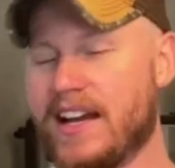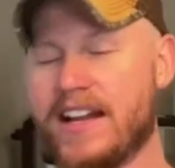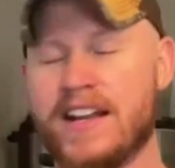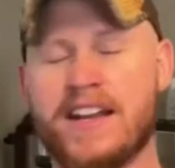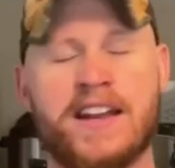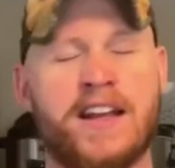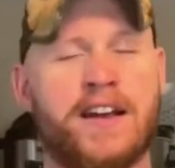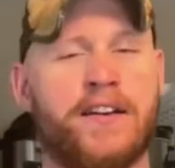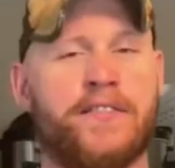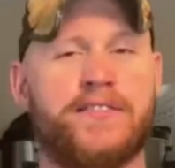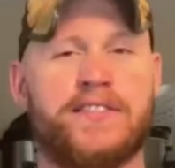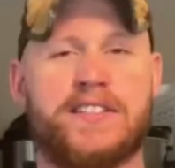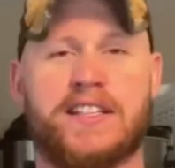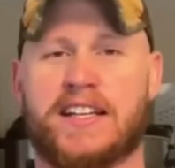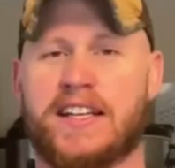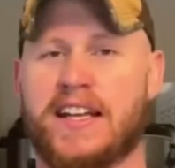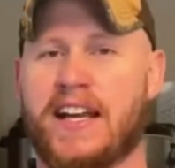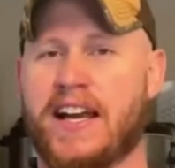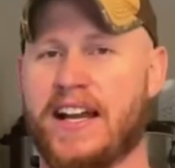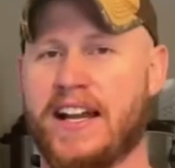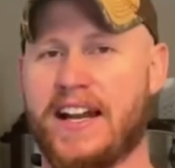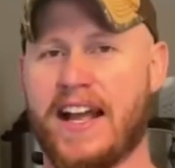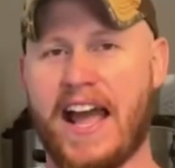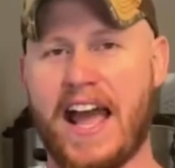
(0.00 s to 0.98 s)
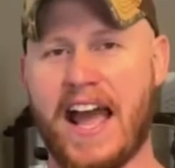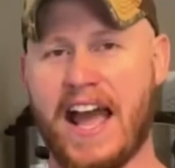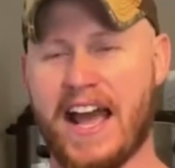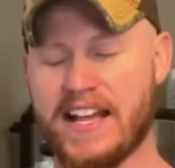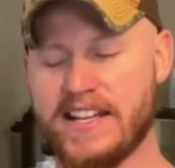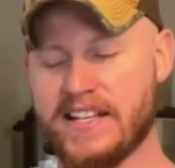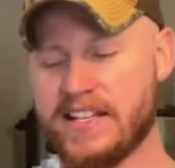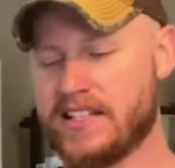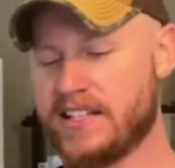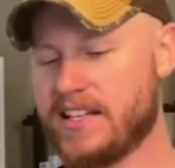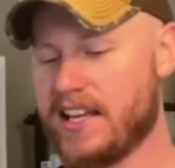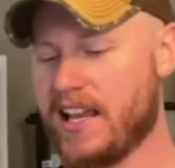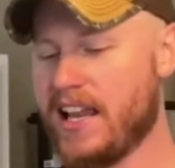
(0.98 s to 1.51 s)
enough to kind of
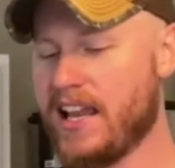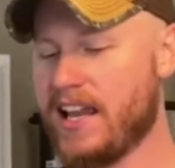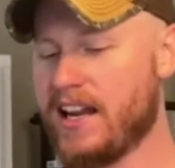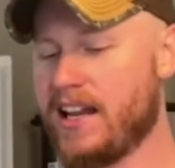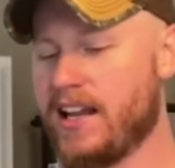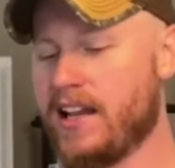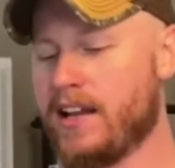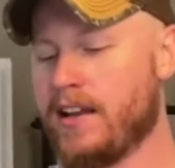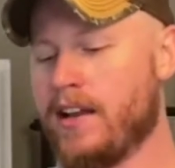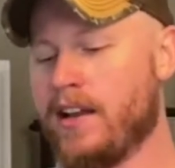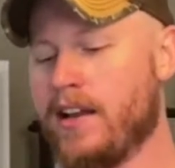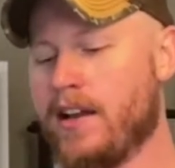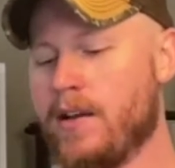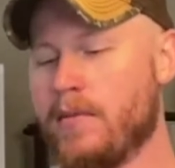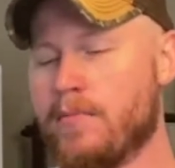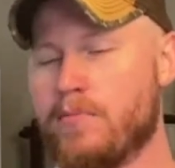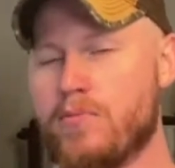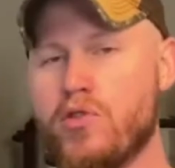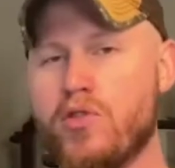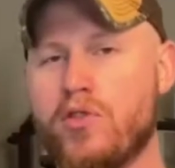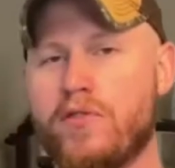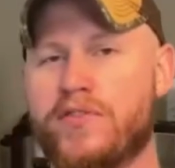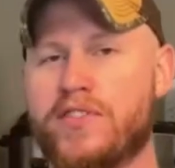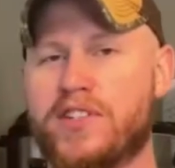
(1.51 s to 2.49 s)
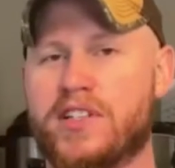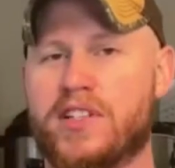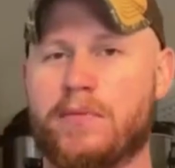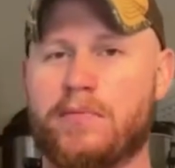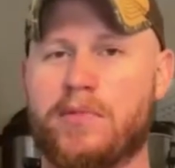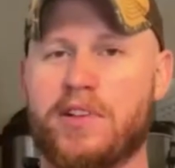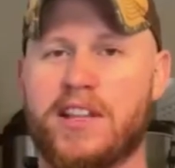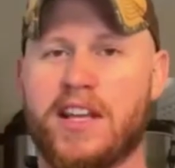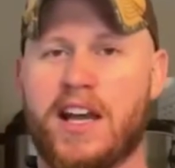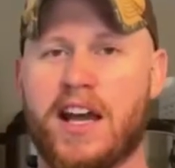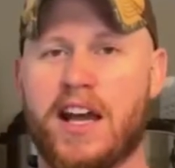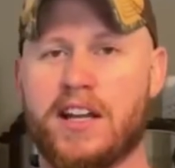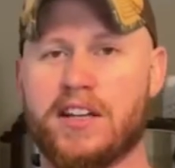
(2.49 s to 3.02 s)
agitate it, move some
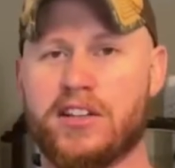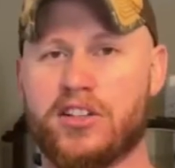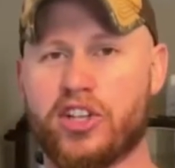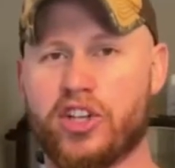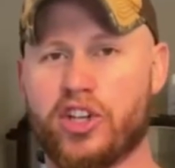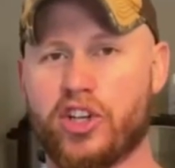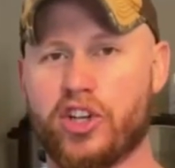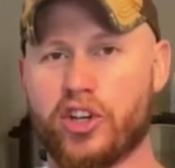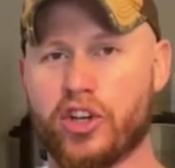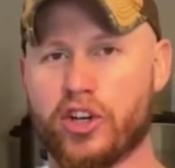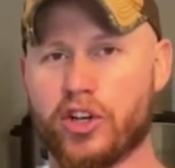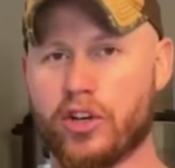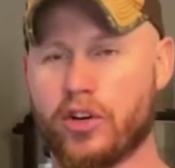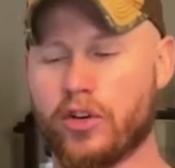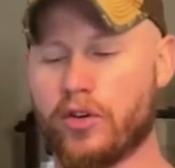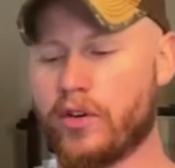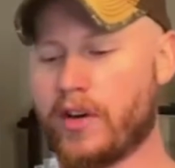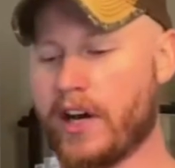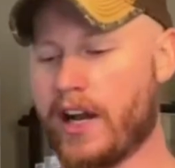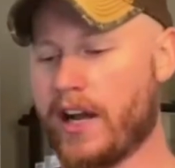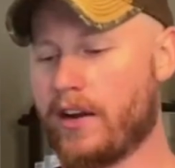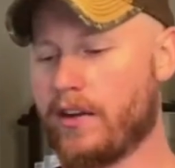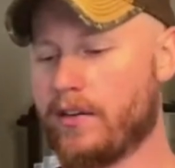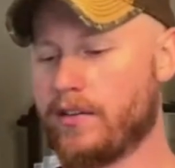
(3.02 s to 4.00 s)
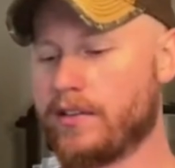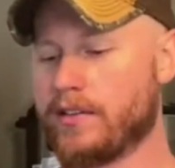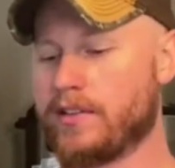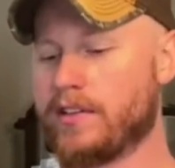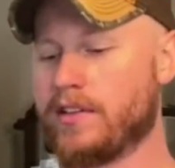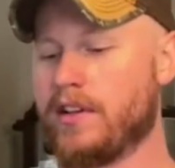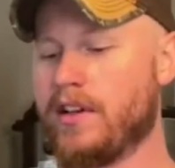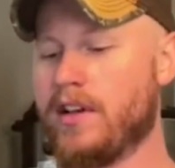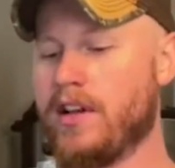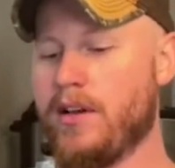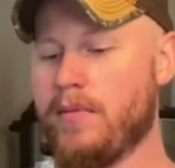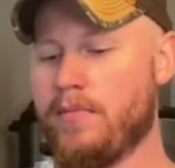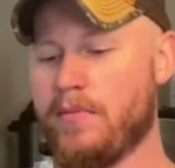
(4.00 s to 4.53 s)
of that cure around,
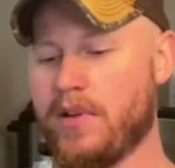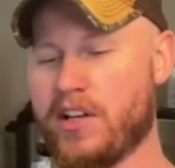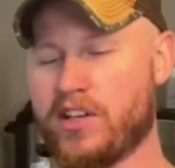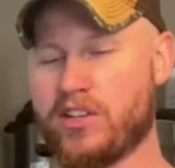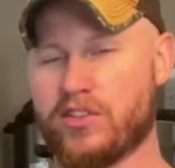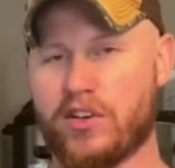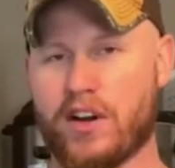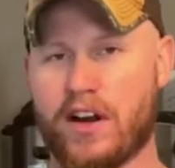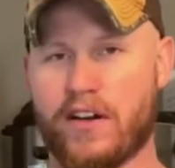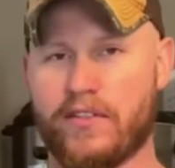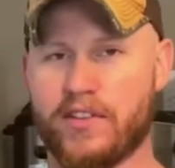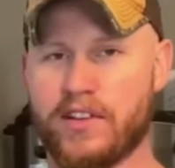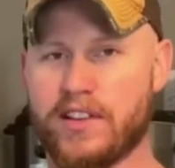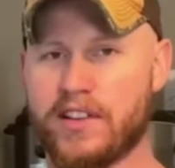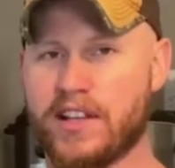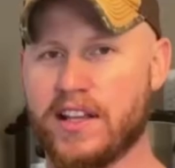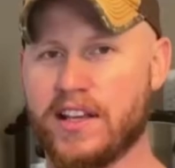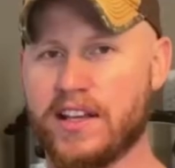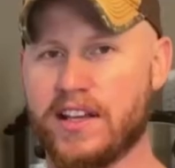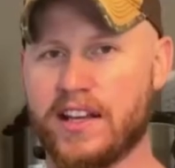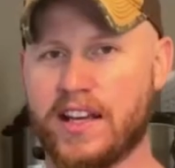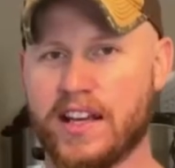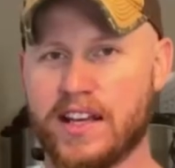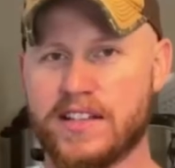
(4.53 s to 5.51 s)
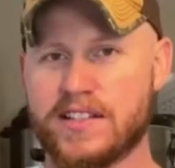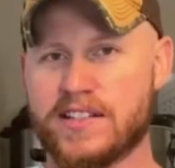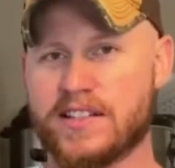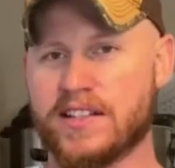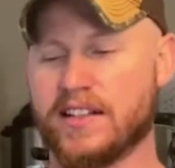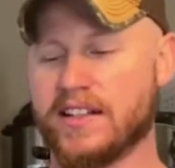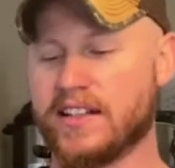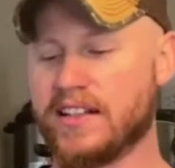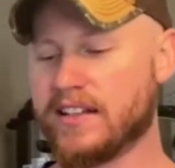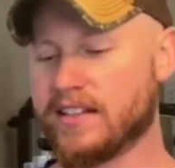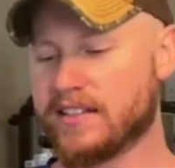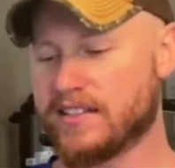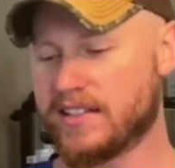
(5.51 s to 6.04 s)
make sure everything gets a
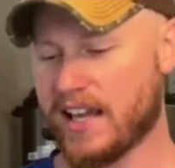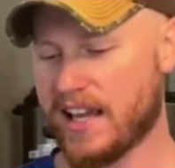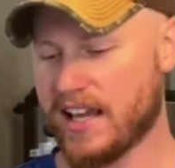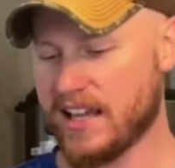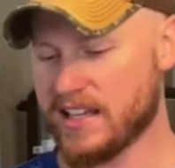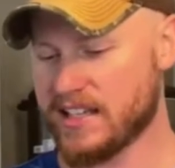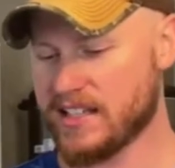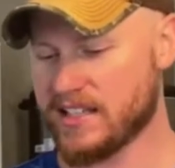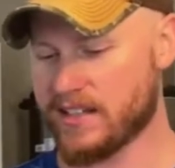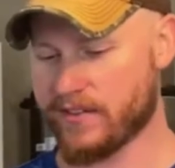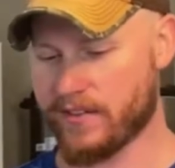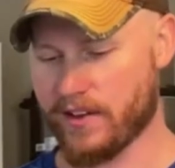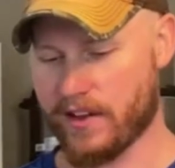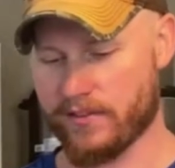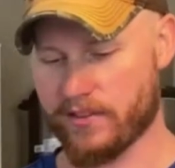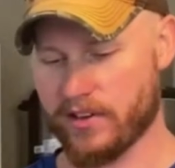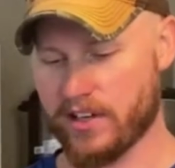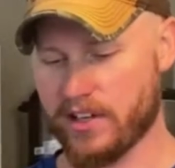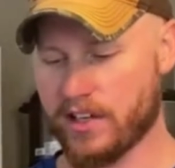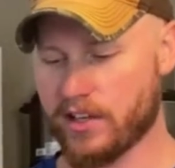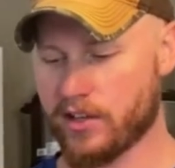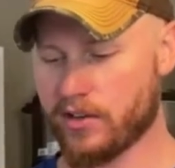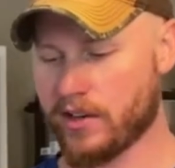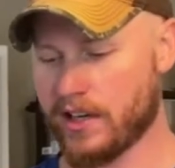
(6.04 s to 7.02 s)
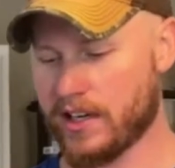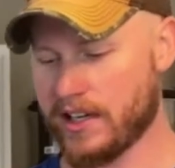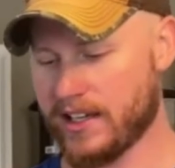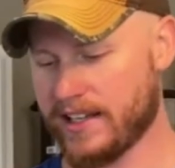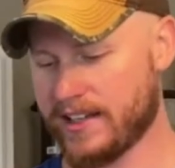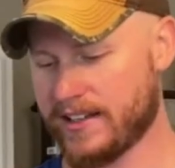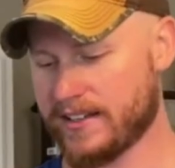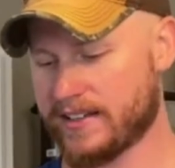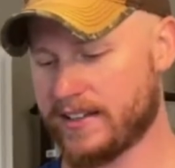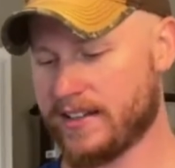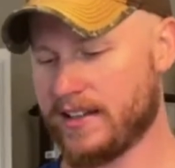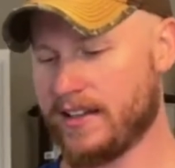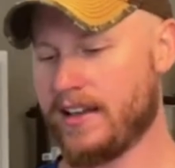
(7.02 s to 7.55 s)
little taste of every
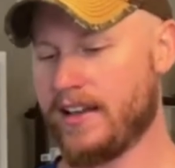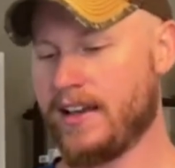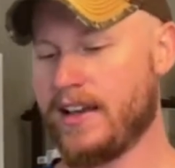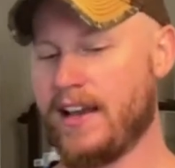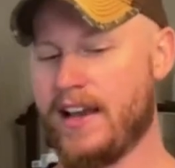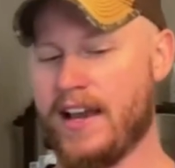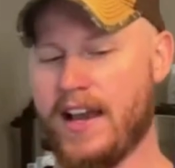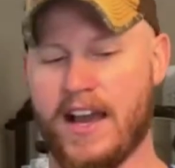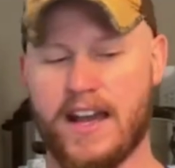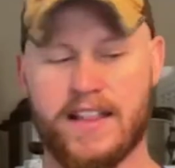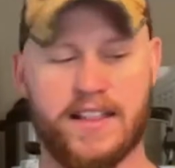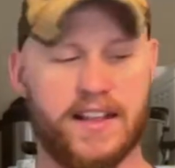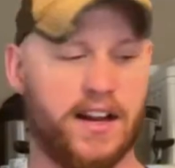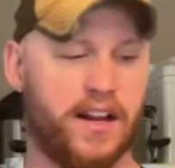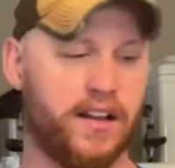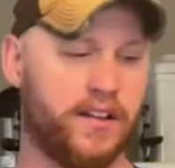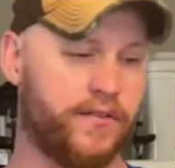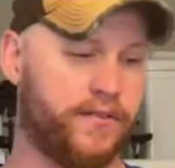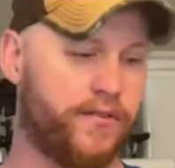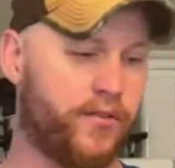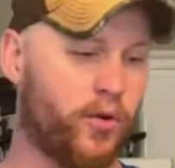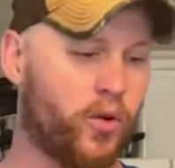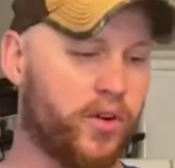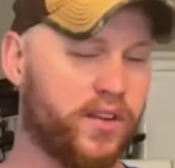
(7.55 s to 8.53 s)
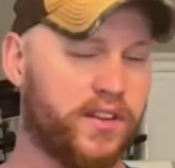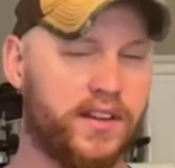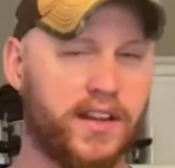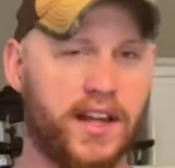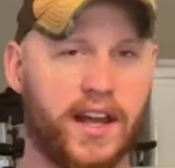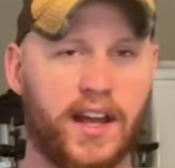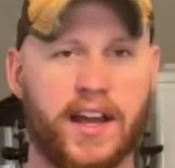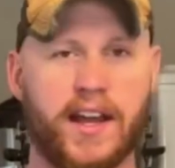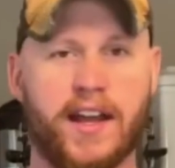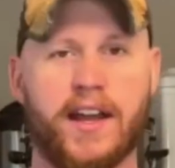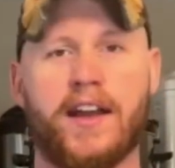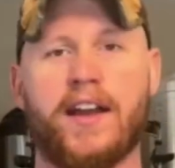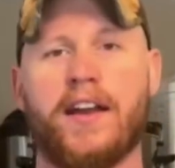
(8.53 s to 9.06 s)
ingredient, and then on the 4th
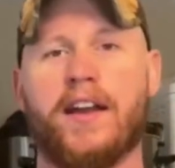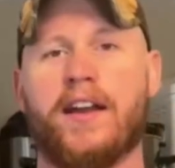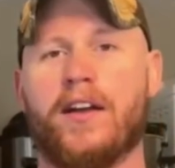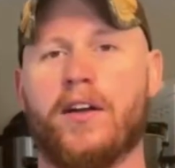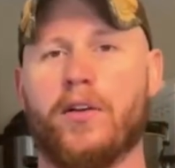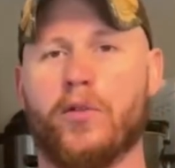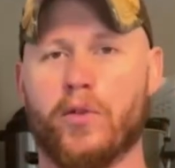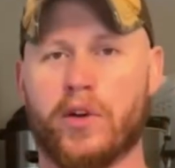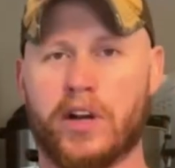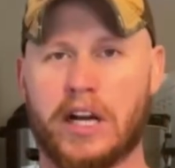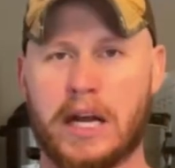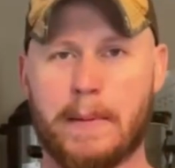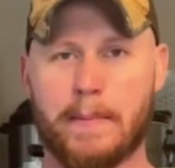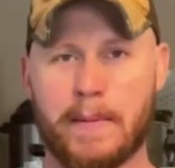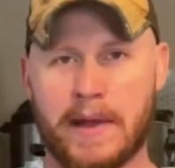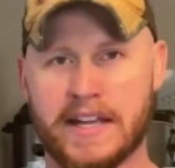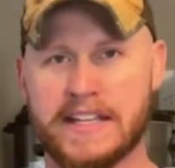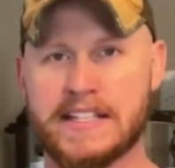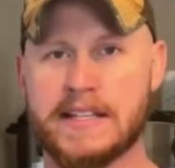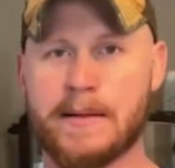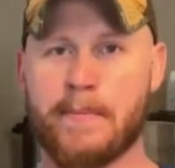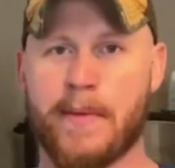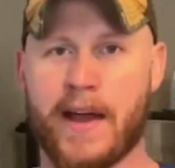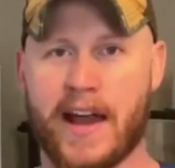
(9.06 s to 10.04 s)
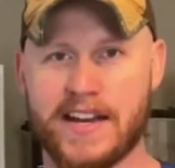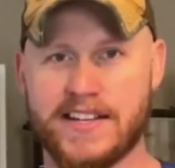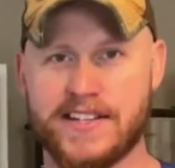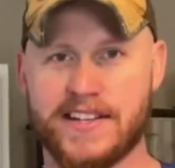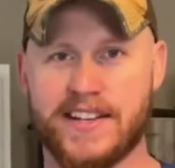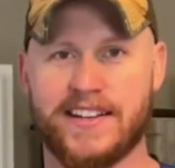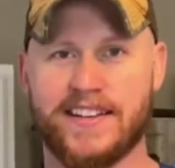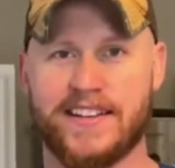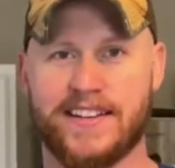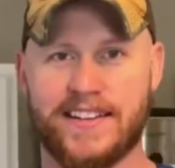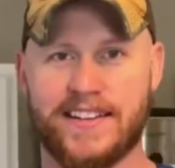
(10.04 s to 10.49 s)
day, we're gonna make some magic.